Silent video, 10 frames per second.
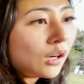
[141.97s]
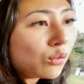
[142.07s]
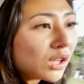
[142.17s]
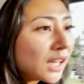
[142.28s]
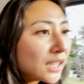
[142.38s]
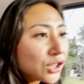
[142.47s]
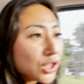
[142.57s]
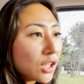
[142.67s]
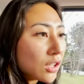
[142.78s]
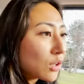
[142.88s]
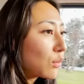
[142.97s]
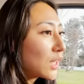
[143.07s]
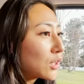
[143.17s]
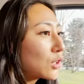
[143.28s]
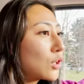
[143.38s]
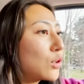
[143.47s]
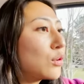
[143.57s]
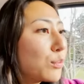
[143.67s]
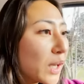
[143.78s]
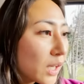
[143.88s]
We're actually on our way to go
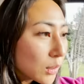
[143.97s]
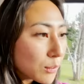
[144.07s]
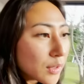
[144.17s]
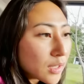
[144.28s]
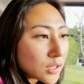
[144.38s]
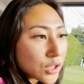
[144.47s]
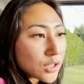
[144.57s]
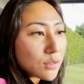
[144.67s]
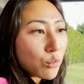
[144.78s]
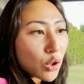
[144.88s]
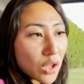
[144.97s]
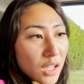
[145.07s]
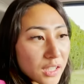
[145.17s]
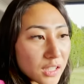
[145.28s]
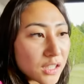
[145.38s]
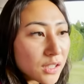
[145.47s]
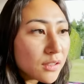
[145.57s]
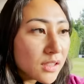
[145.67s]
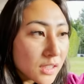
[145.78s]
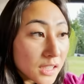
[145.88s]
pick up just some more luggage and
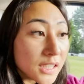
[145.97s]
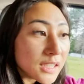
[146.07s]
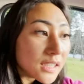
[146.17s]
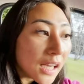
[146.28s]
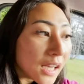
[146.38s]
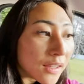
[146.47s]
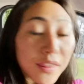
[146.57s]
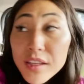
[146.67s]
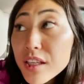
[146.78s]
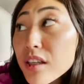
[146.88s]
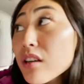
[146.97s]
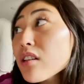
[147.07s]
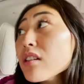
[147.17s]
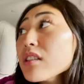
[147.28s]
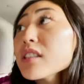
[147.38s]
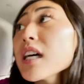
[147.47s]
Denise at the girl's